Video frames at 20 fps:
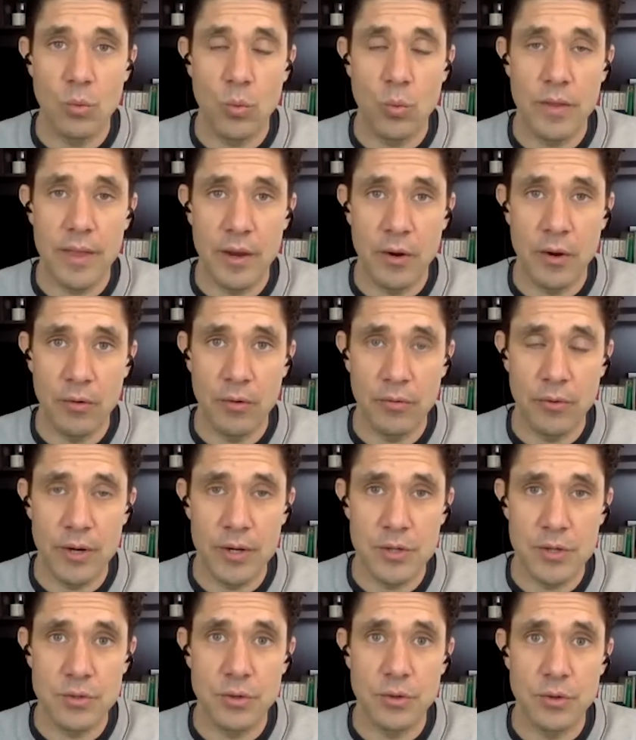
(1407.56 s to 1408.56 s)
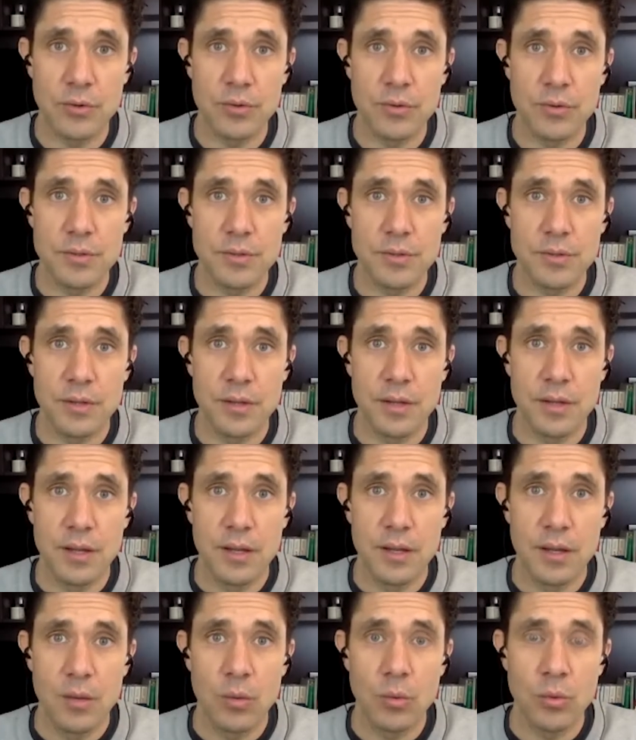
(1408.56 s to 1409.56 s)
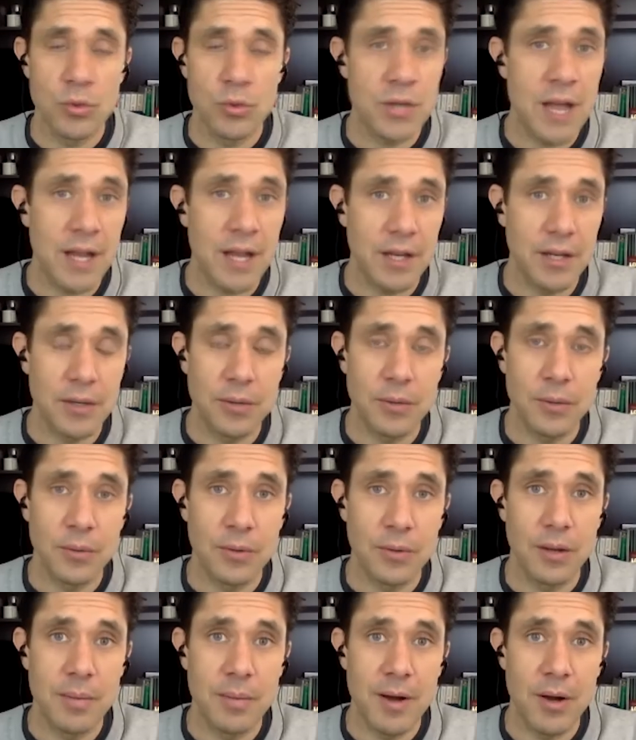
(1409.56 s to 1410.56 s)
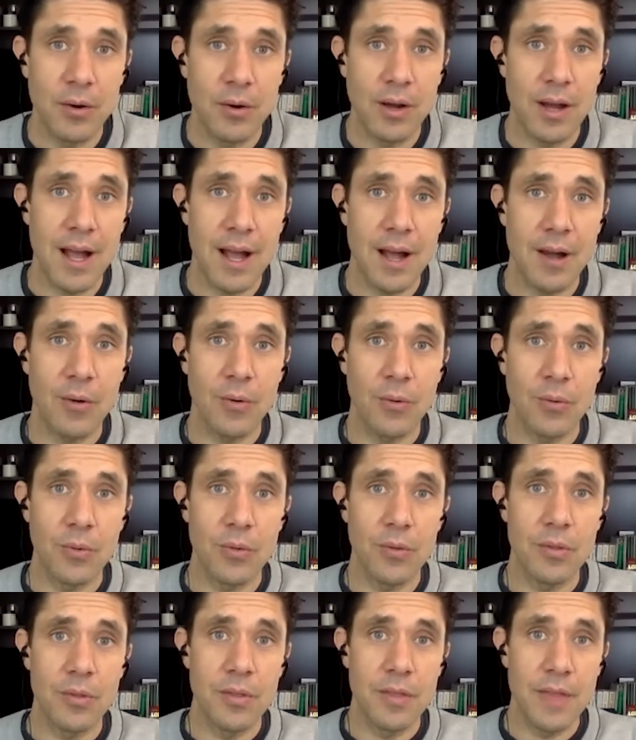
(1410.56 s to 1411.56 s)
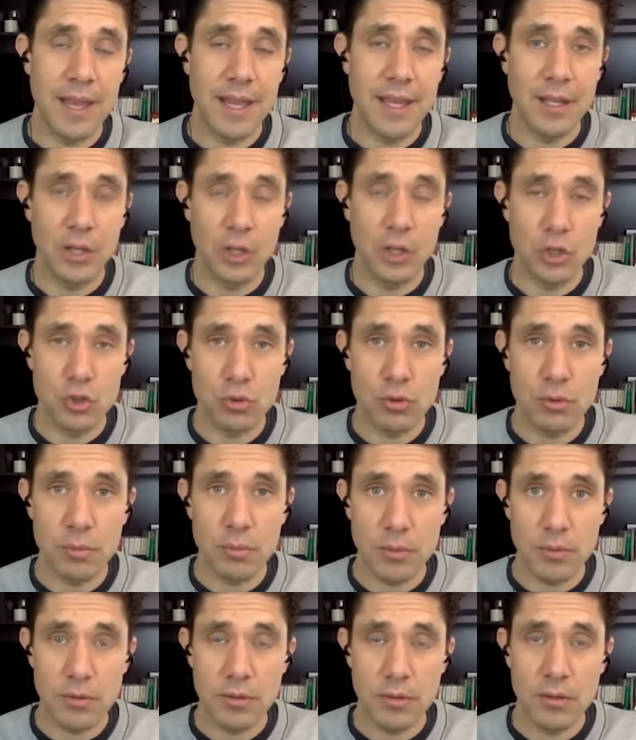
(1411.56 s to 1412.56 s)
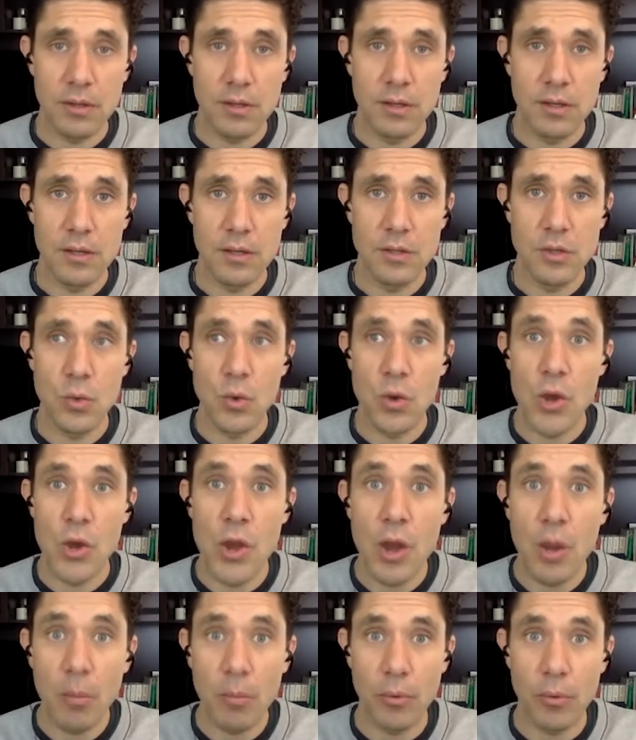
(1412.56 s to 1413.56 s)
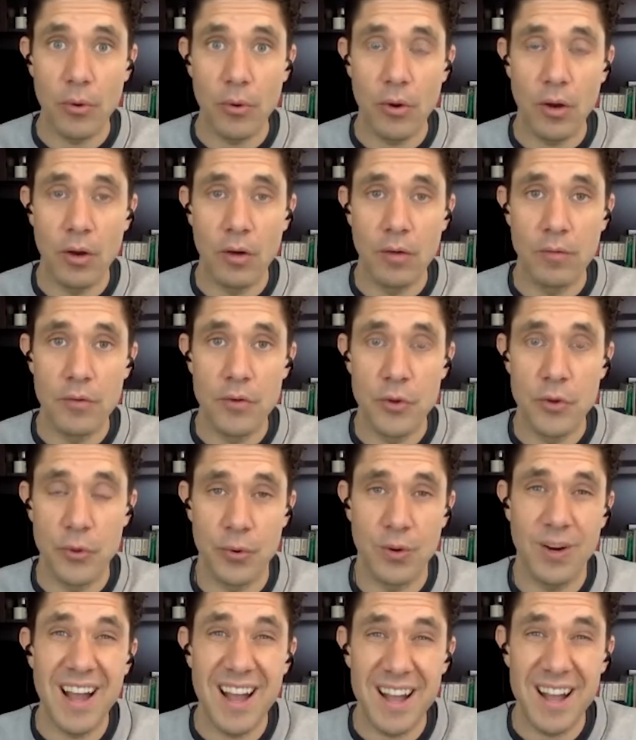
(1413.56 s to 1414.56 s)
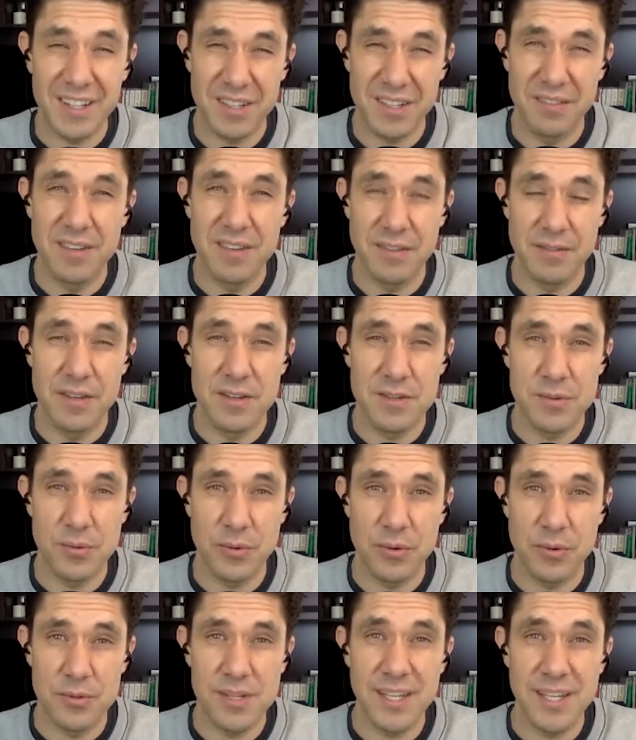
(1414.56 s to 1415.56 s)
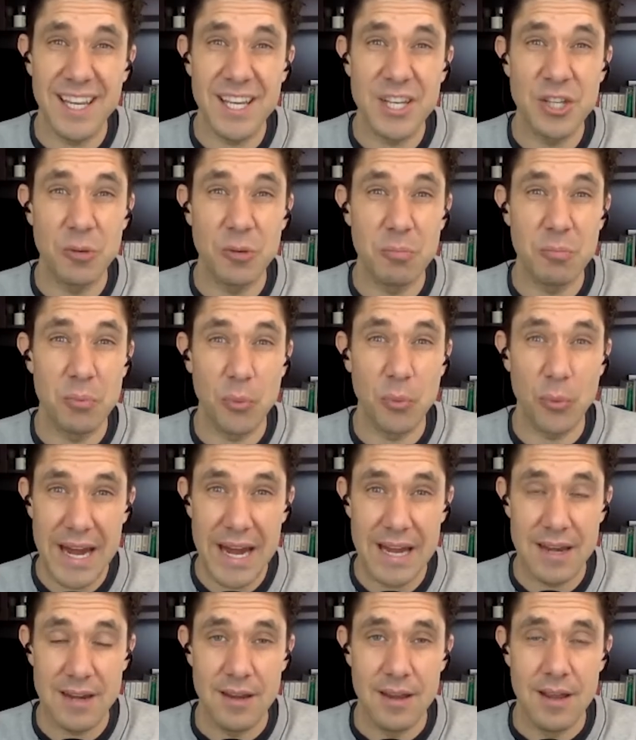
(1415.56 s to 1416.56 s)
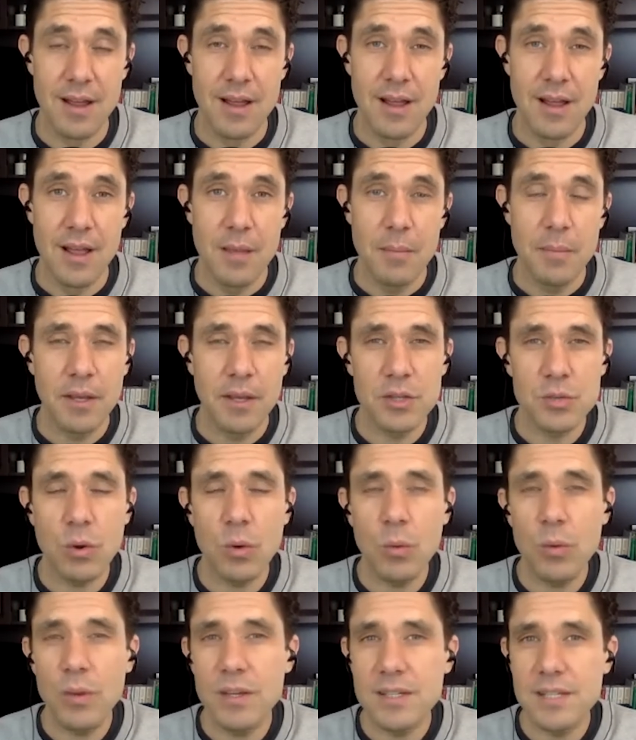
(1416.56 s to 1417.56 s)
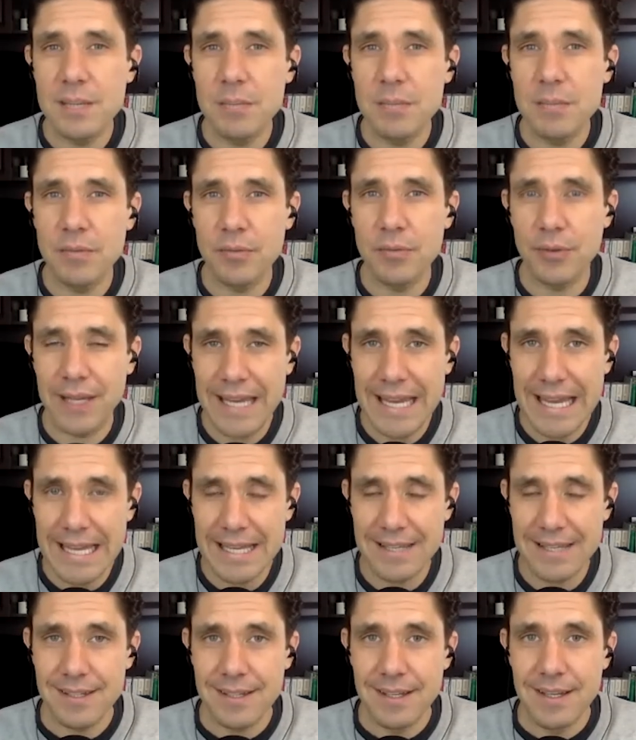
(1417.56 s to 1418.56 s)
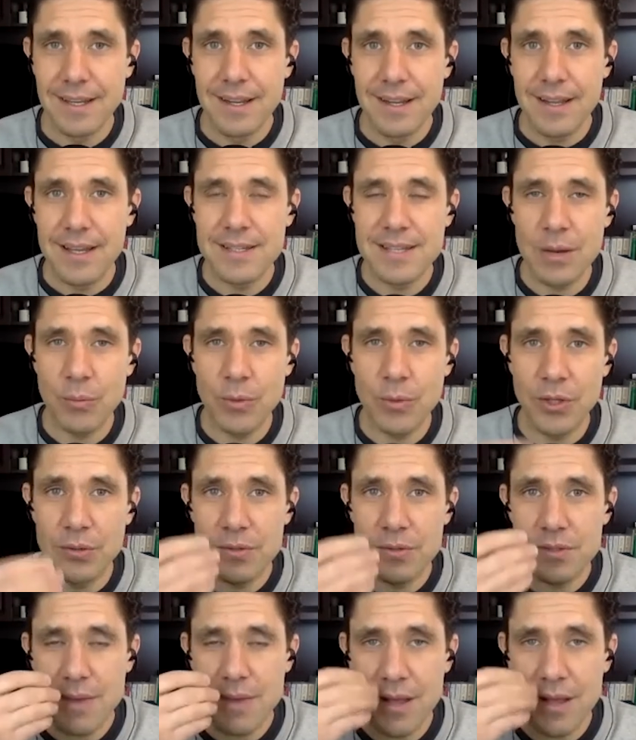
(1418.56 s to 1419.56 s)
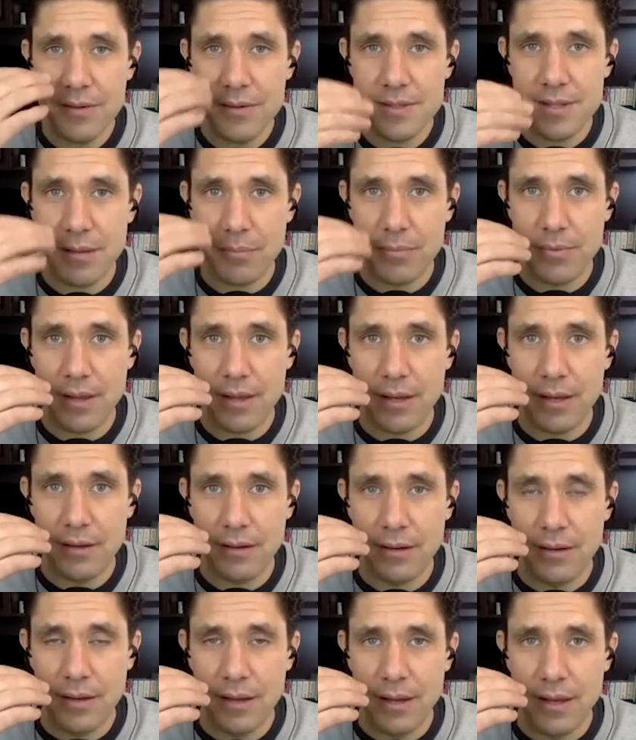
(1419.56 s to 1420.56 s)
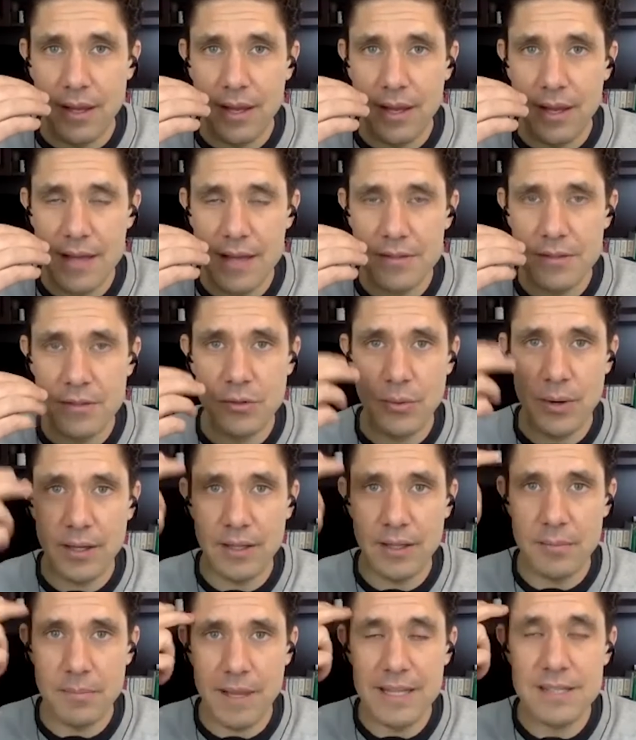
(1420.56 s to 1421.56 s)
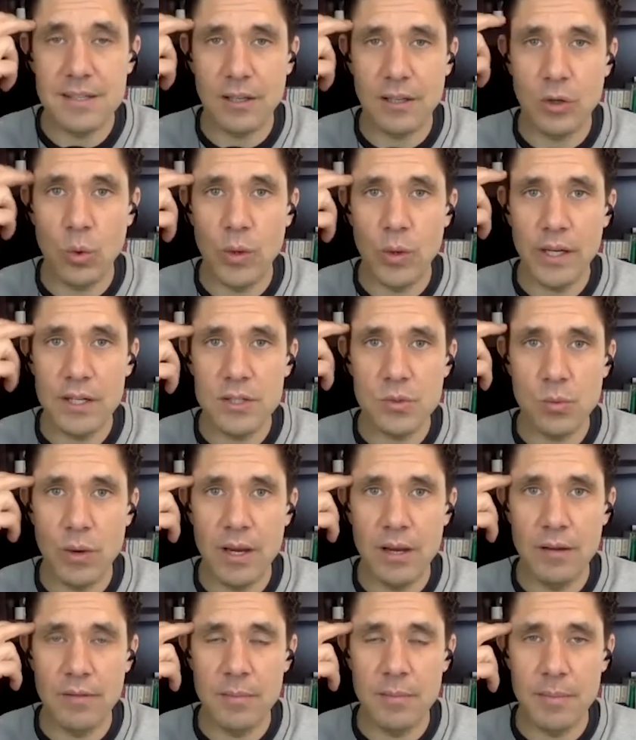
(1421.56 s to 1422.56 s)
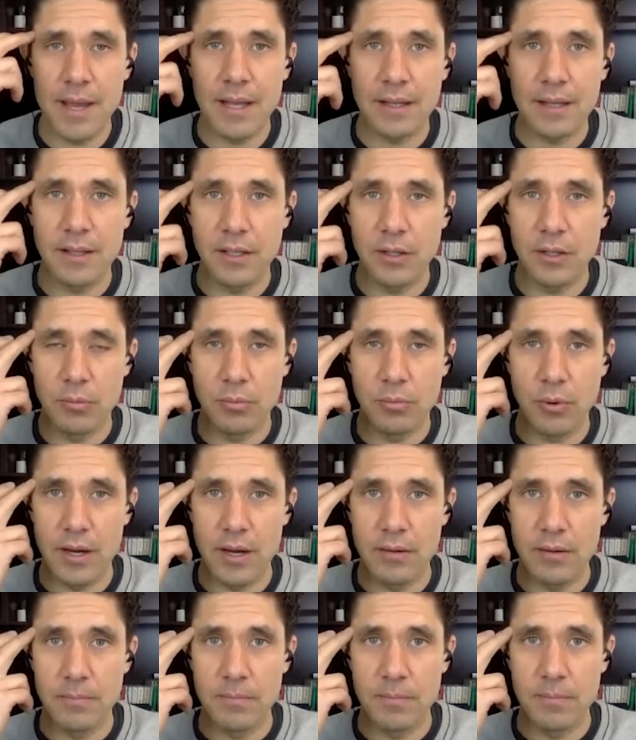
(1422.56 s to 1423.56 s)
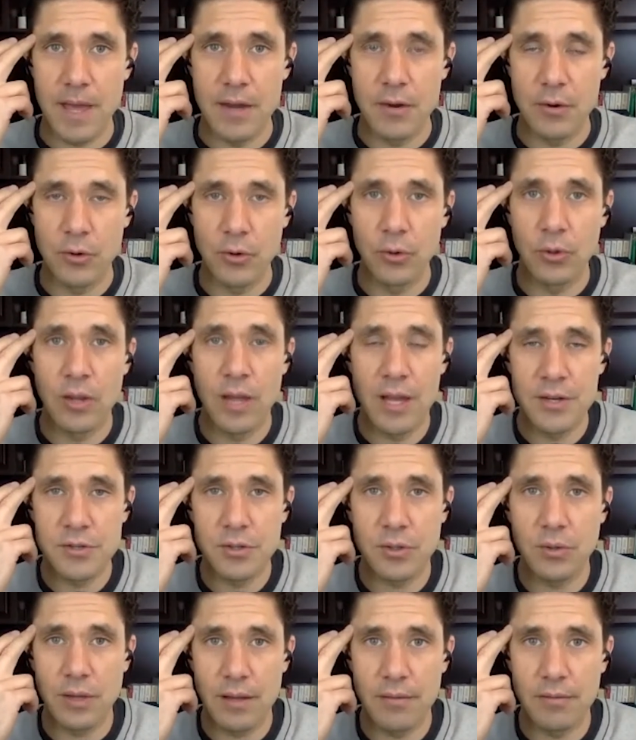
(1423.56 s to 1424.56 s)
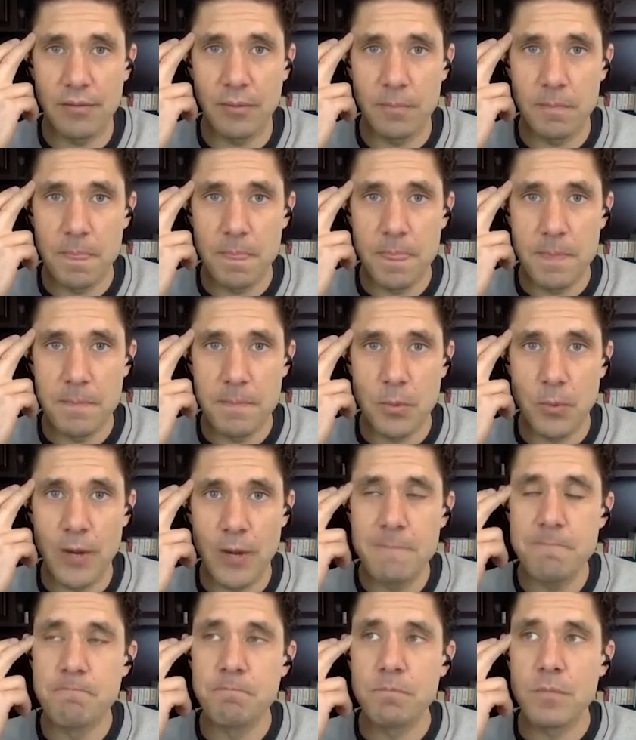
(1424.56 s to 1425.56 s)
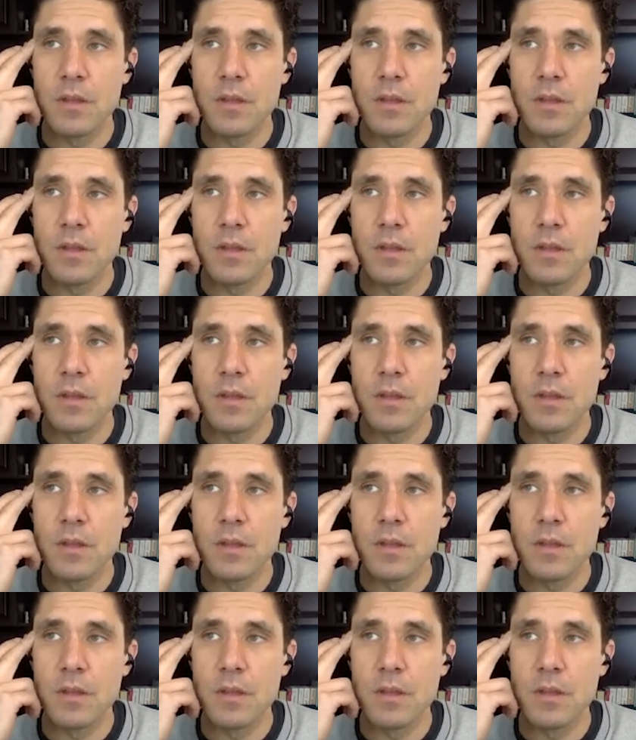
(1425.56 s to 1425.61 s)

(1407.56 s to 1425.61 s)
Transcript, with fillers: with air fresheners will shock you about how they can contribute to a number of neurocognitive disorders, like in your brain. Because what we seem to forget is that when you smell something, it has a direct impact. It's the quickest way of impacting your brain at a mm. neurological level. Right?